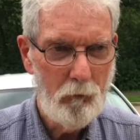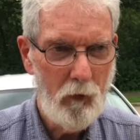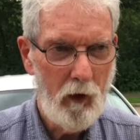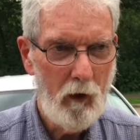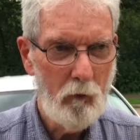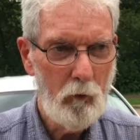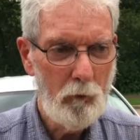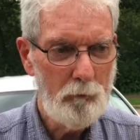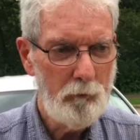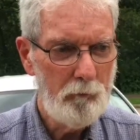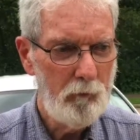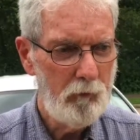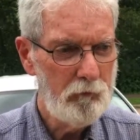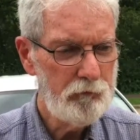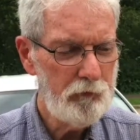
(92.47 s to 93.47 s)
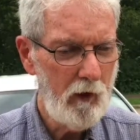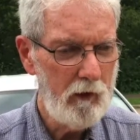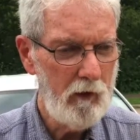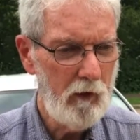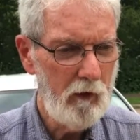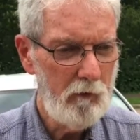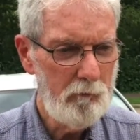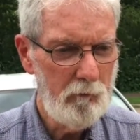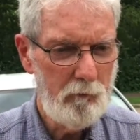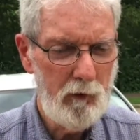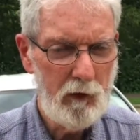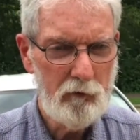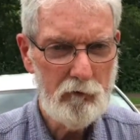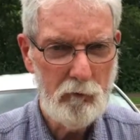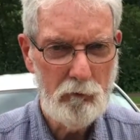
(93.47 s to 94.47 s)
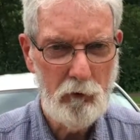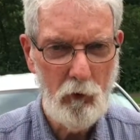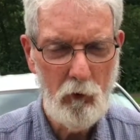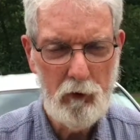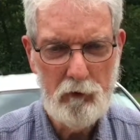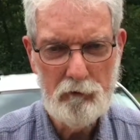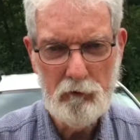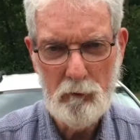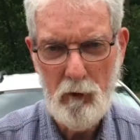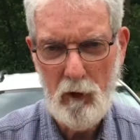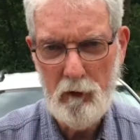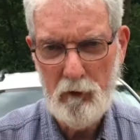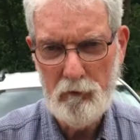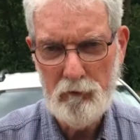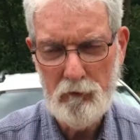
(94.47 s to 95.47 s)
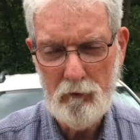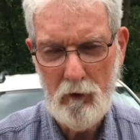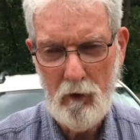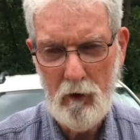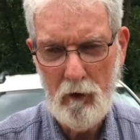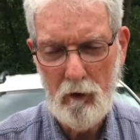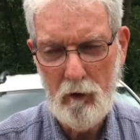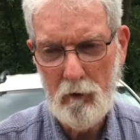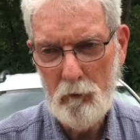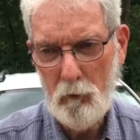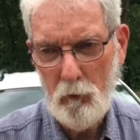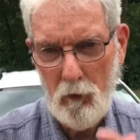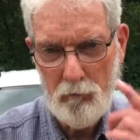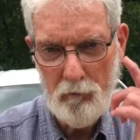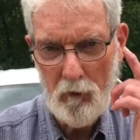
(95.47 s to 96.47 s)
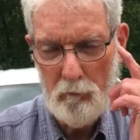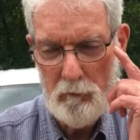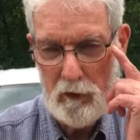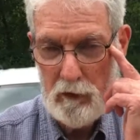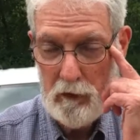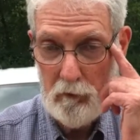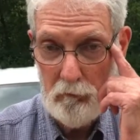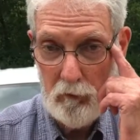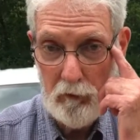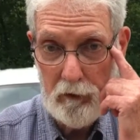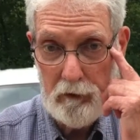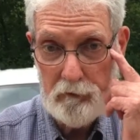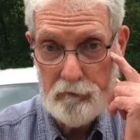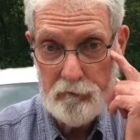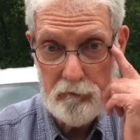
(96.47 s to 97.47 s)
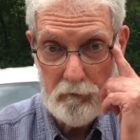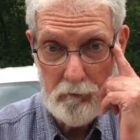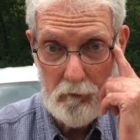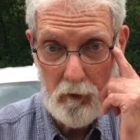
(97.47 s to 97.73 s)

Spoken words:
Well, we'll try to make some noise about it with a media release,